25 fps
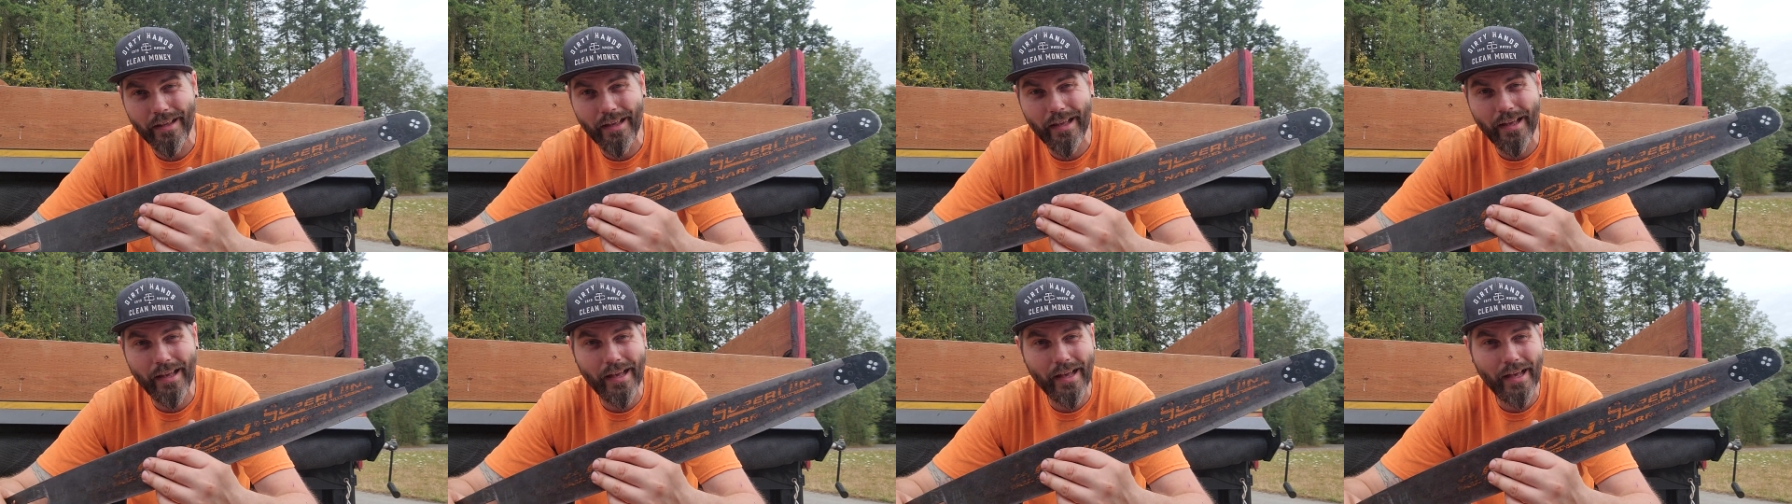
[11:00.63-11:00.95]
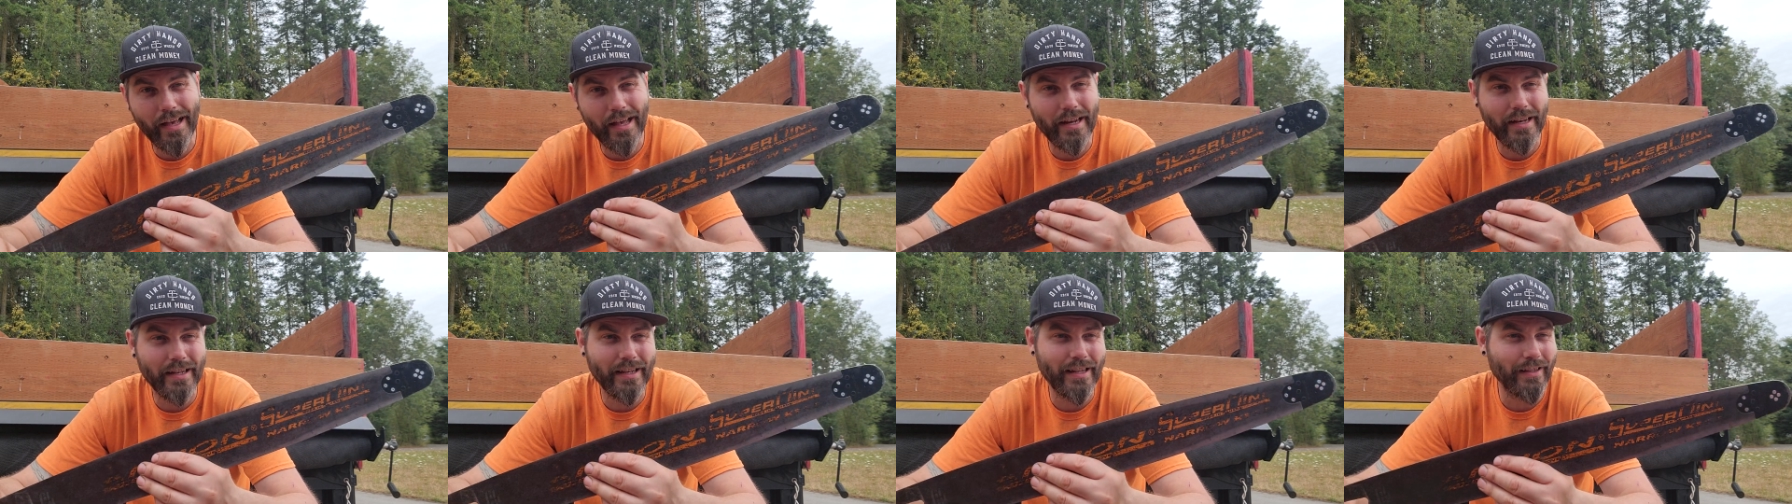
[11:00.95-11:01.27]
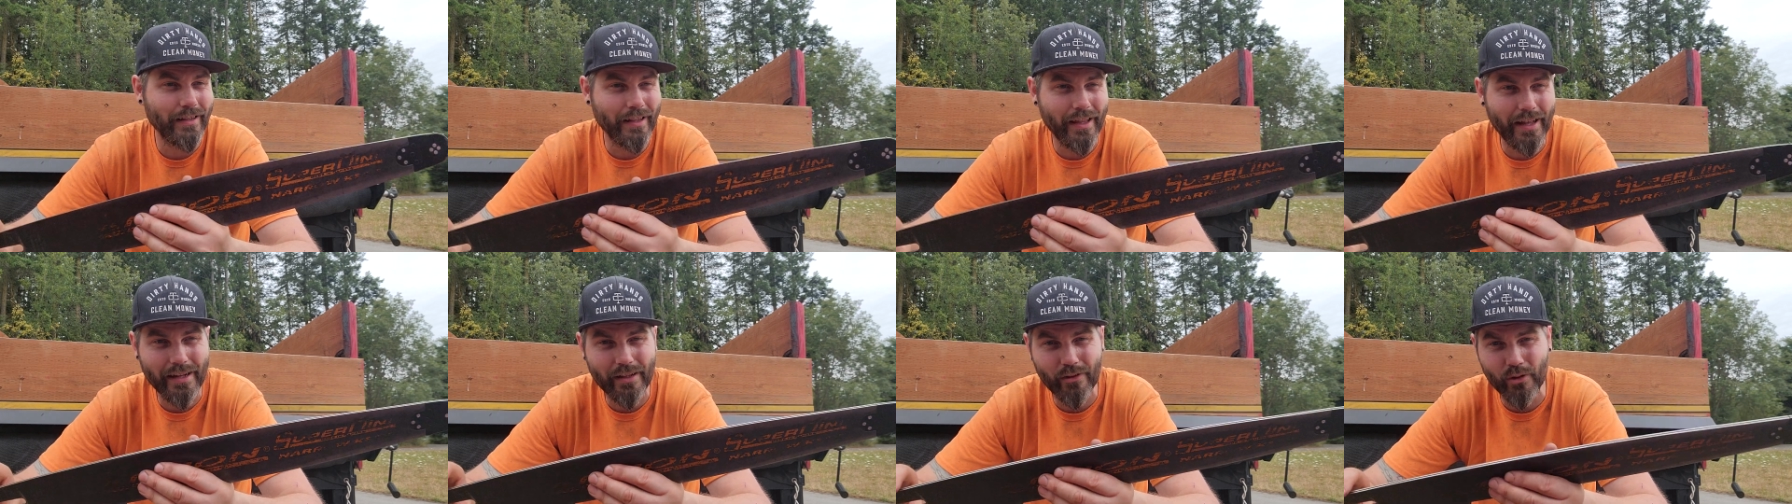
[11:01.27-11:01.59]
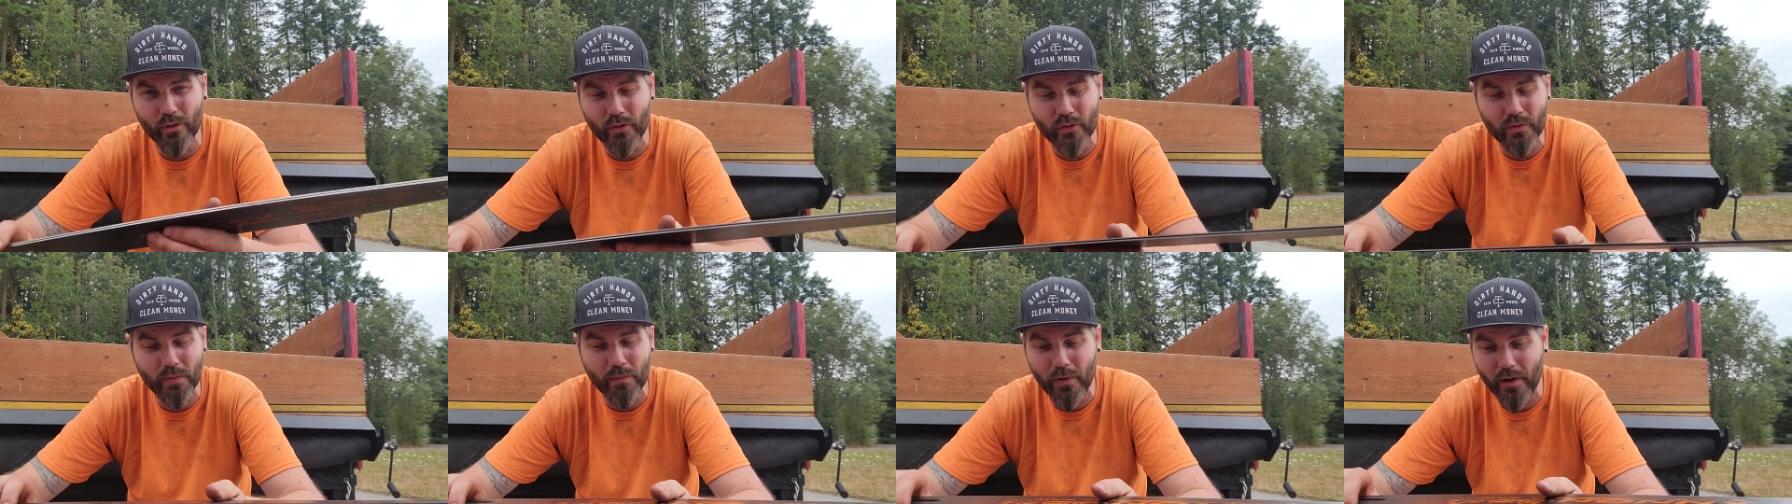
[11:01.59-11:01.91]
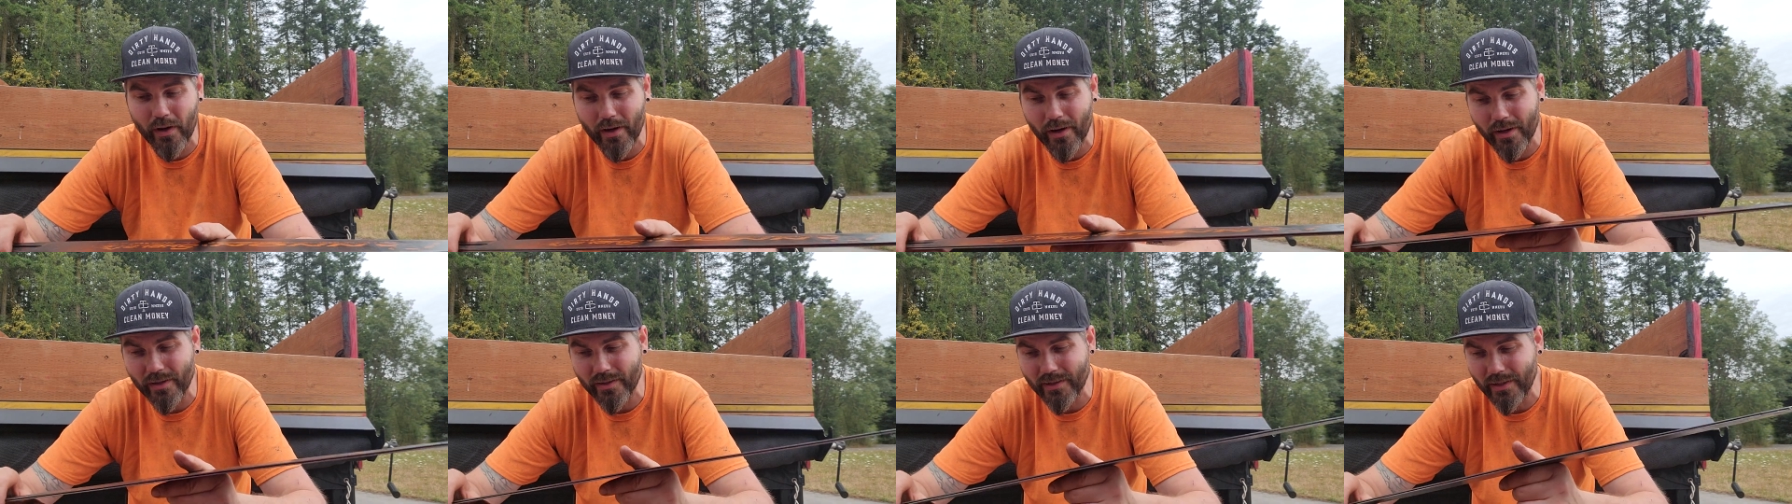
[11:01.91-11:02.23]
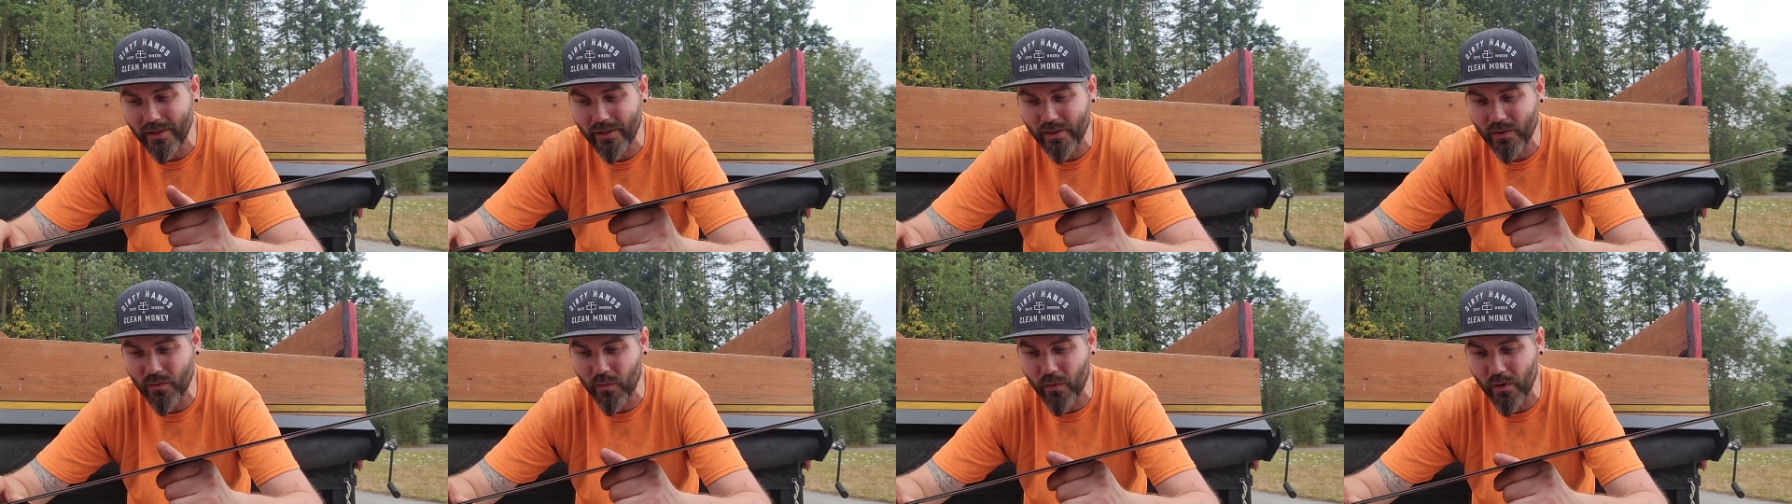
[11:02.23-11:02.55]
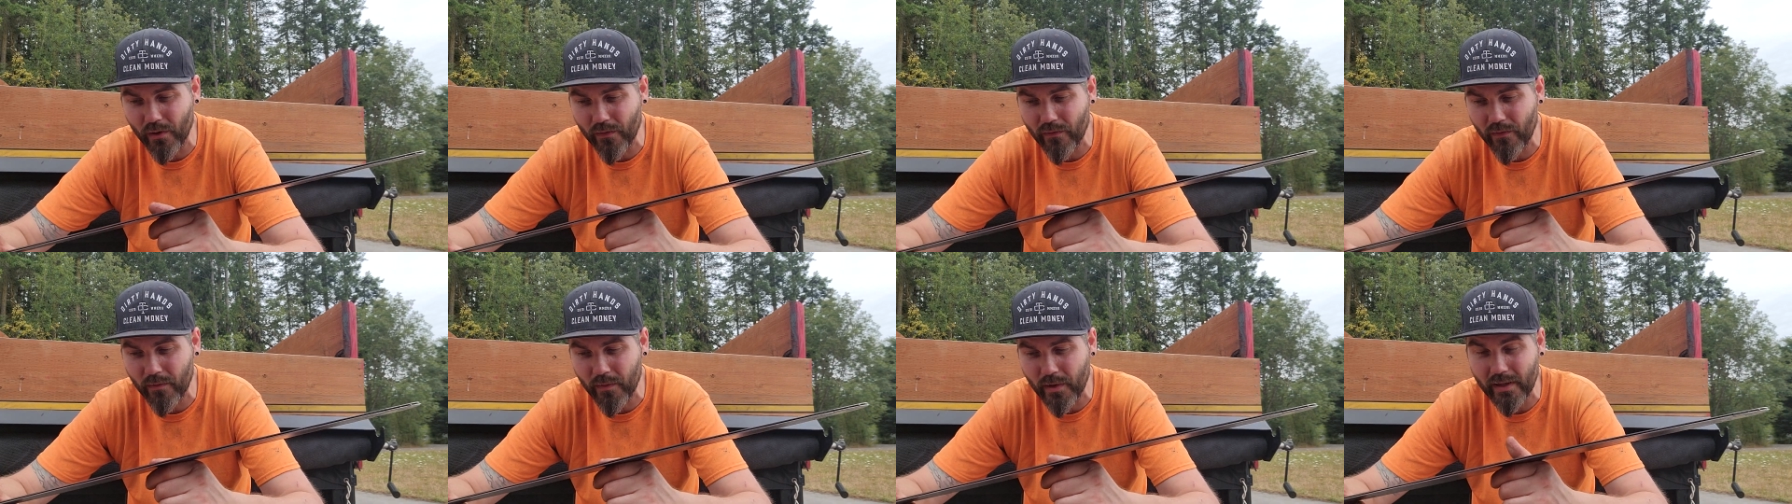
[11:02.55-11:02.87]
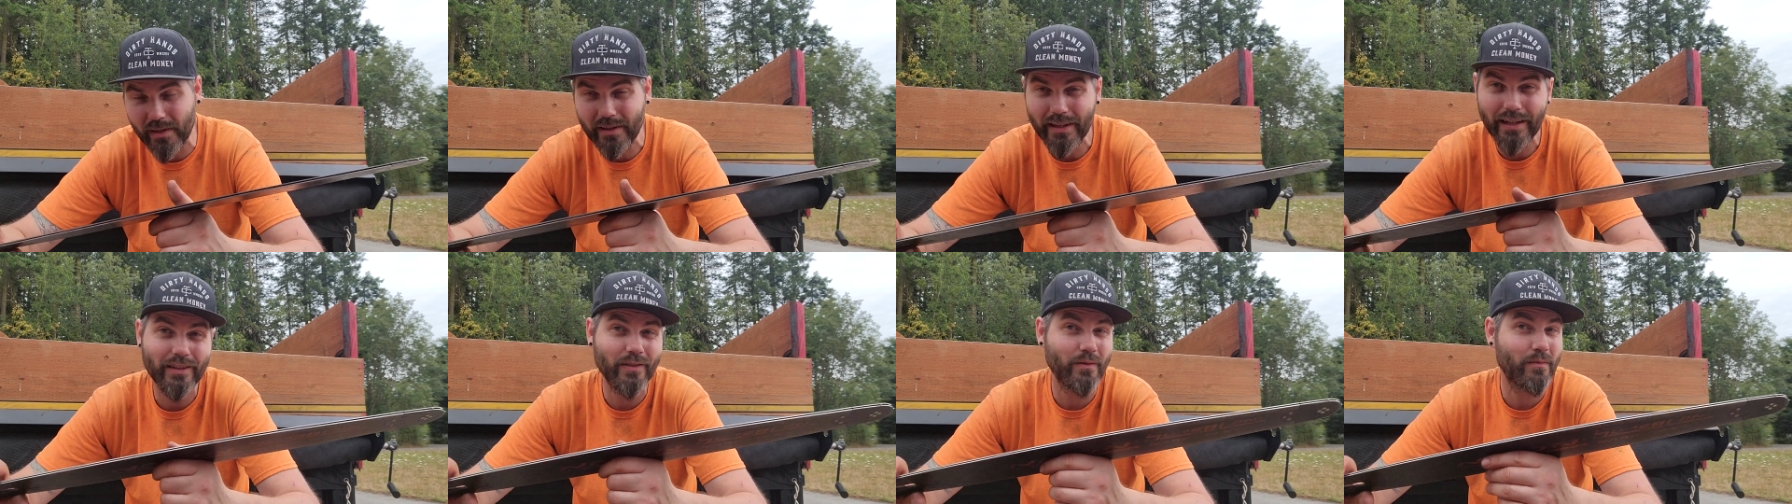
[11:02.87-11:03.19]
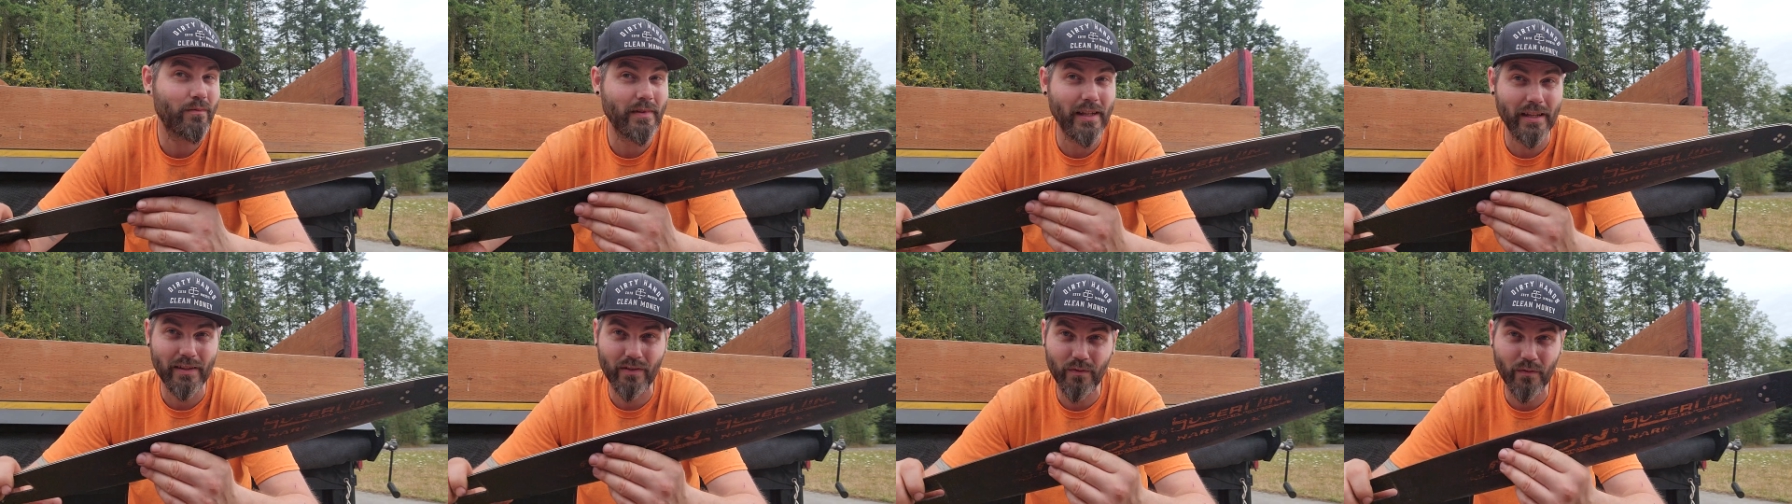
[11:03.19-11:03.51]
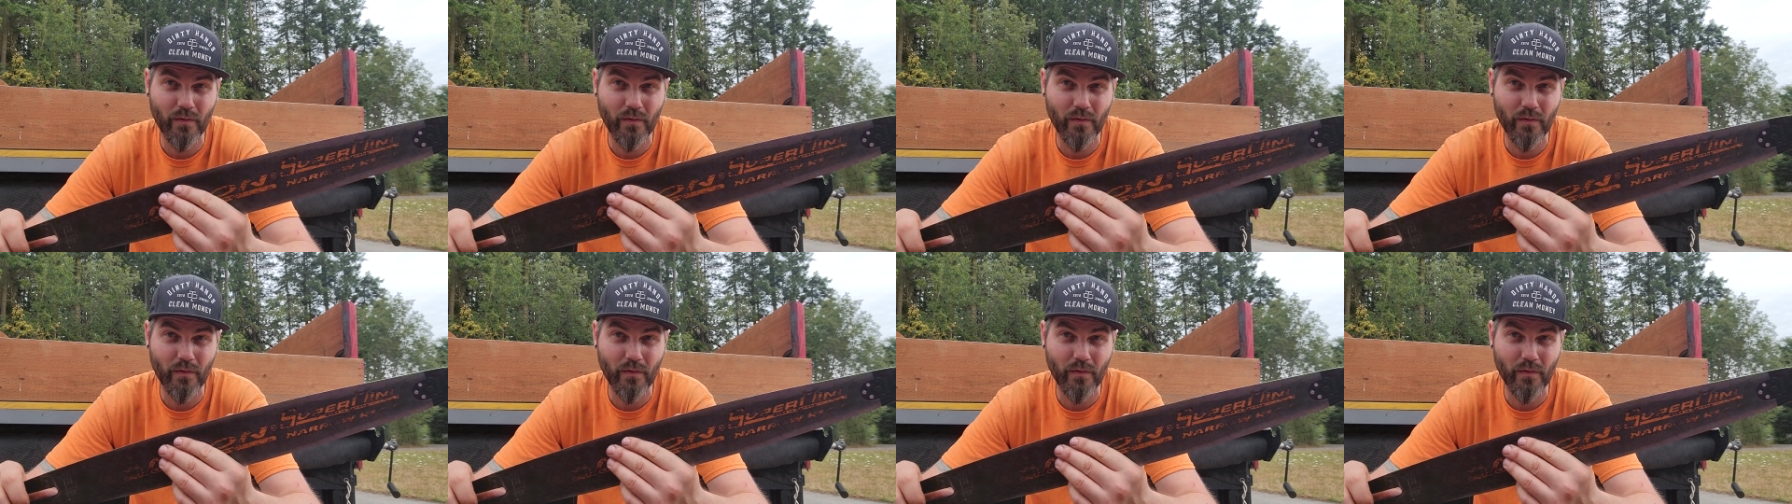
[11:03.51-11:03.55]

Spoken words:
I didn't like those bars, they just weren't for me, that's